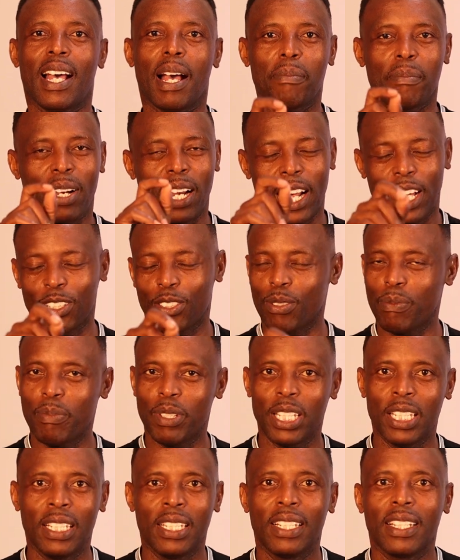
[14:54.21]
I'm glad to
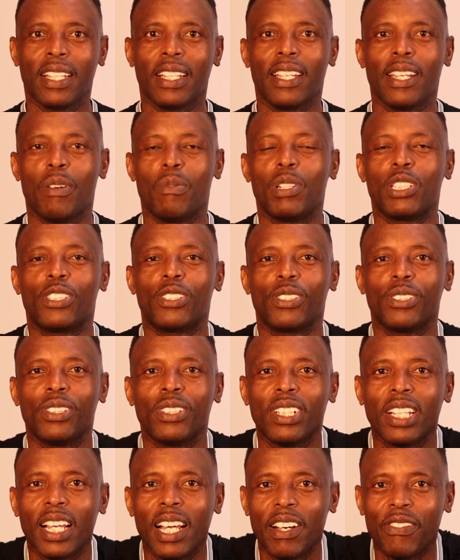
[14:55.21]
be here with
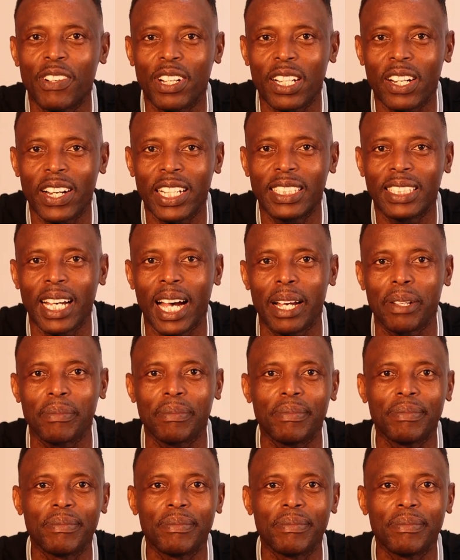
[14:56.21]
you. Have a great time.